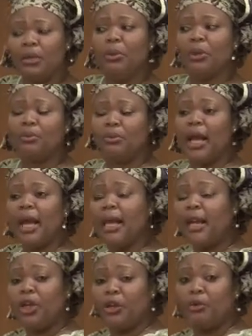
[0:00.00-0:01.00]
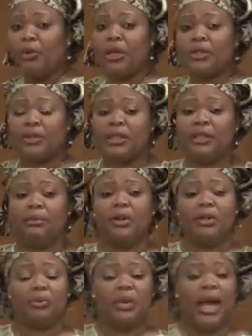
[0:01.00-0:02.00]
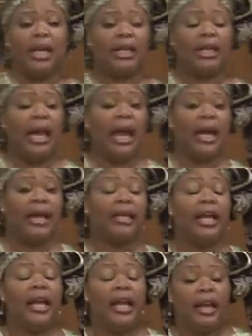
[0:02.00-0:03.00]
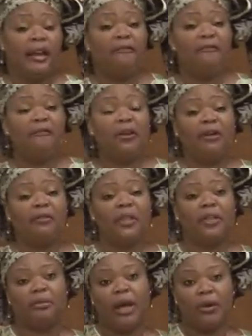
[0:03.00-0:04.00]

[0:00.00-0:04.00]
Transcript: He was really curious to see because we had line in front of the,